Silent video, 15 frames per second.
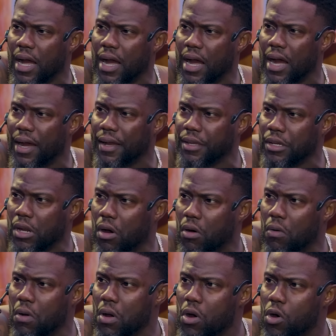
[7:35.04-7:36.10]
uh, you
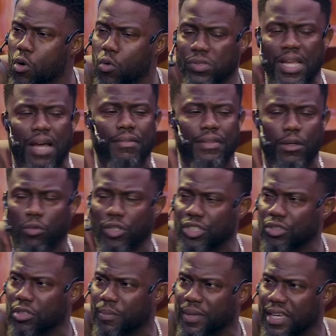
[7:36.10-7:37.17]
know, who was out there
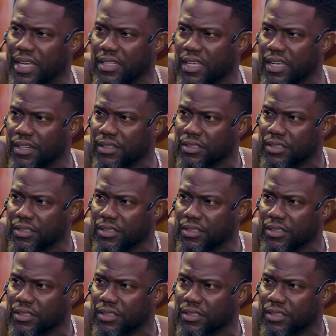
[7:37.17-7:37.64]
with you at the beginning